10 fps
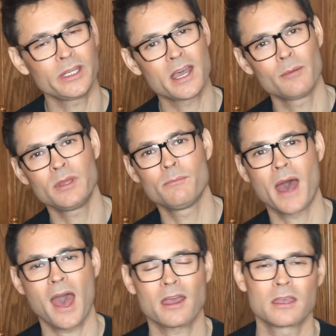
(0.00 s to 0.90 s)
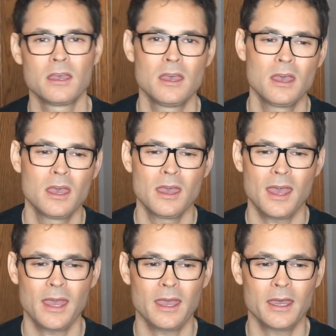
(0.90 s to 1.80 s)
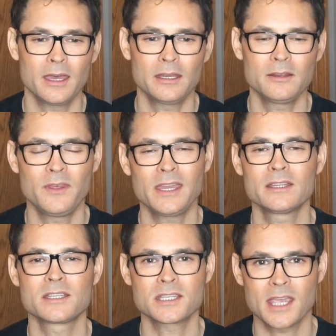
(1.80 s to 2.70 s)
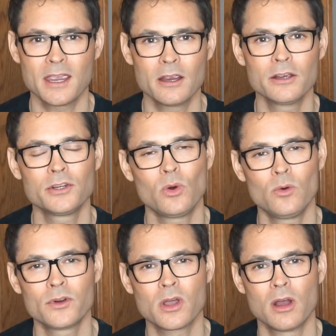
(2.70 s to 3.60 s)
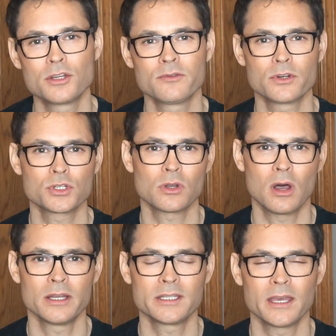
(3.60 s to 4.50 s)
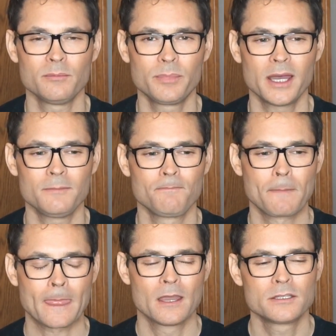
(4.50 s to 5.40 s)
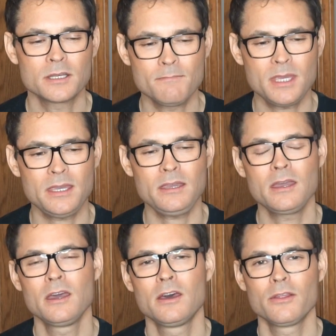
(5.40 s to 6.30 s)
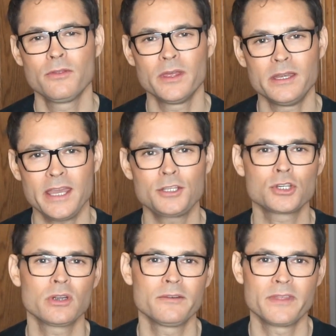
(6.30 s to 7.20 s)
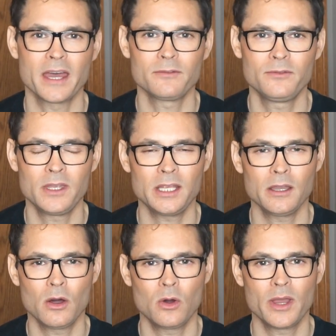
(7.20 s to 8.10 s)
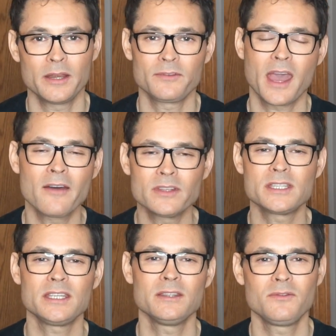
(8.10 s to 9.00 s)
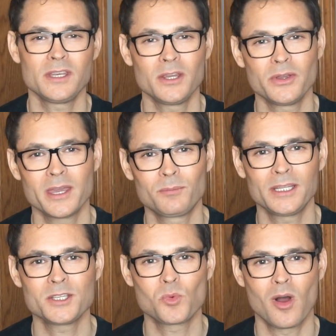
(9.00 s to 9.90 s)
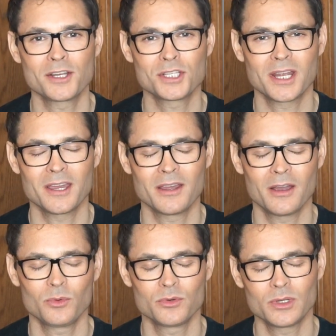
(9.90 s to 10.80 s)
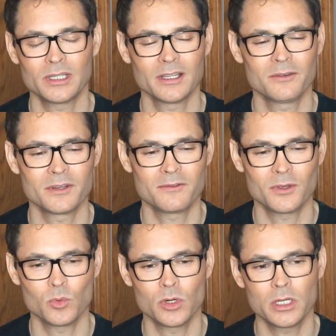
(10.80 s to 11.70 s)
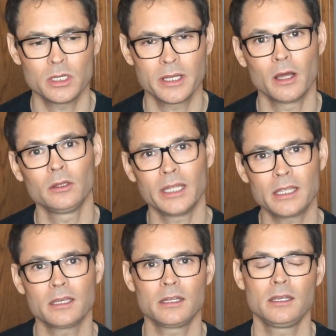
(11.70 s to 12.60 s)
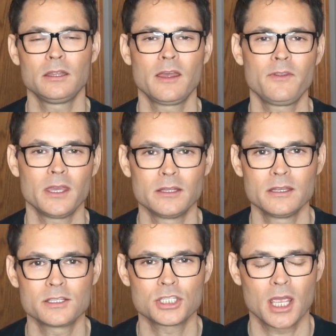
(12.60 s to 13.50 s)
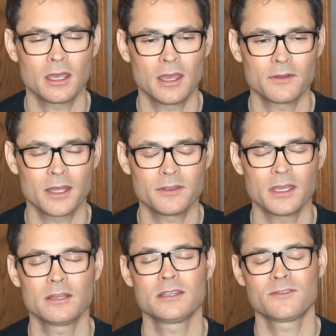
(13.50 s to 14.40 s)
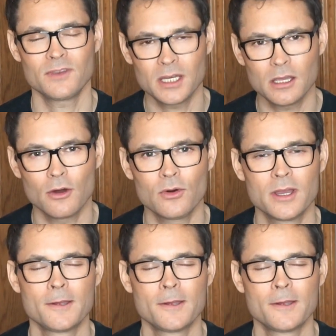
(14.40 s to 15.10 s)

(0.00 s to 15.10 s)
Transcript: coming back, and they get scared over controversial content. But to me, the nature of that video, and if you haven't seen the video yet, please watch it. I would really love it if you would, and I'll link it at the end of this video.